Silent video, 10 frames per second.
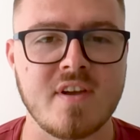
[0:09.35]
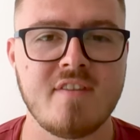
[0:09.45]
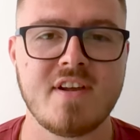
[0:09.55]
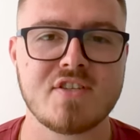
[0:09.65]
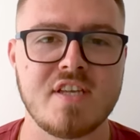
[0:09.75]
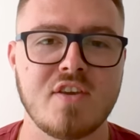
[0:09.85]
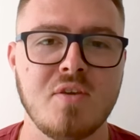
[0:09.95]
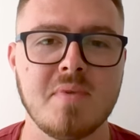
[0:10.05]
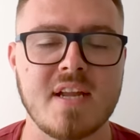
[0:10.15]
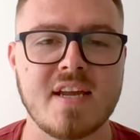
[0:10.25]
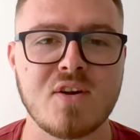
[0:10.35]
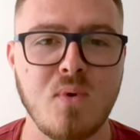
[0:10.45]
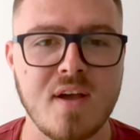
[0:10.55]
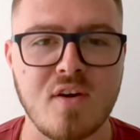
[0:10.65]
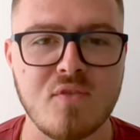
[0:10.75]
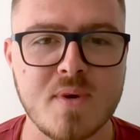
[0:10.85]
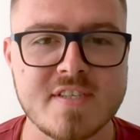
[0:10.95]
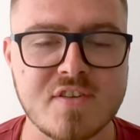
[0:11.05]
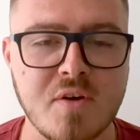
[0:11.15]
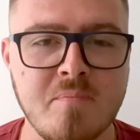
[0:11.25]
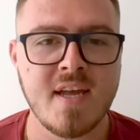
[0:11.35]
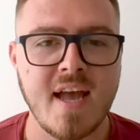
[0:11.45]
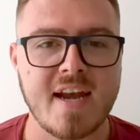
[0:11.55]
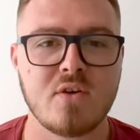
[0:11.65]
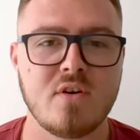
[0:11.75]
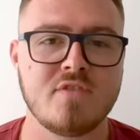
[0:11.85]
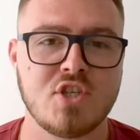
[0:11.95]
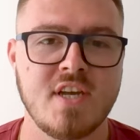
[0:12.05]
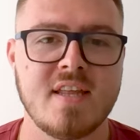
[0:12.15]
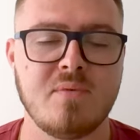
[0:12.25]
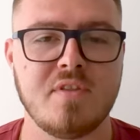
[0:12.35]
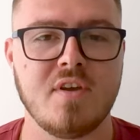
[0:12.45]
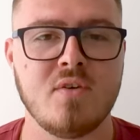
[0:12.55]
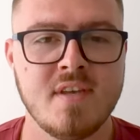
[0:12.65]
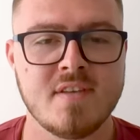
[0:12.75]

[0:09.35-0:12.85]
I've actually accumulated quite a lot of wisdom, and I'd love to share that with you.